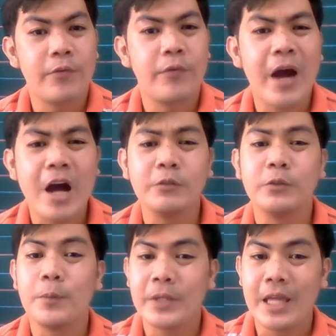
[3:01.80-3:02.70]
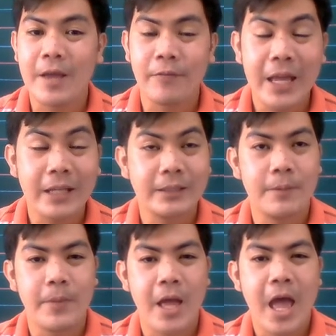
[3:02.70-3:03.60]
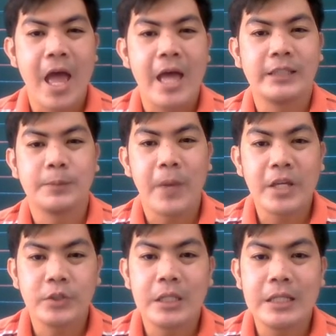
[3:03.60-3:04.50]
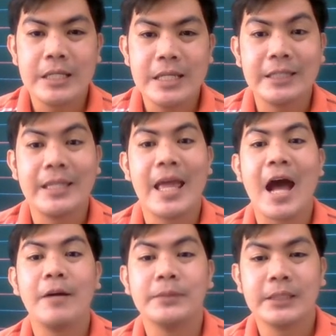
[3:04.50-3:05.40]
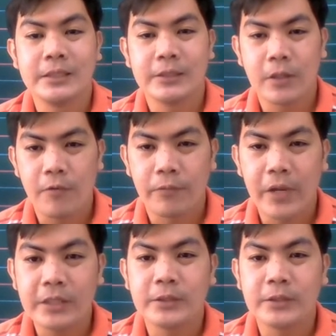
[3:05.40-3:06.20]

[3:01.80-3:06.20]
were found to be effective, especially in the absence of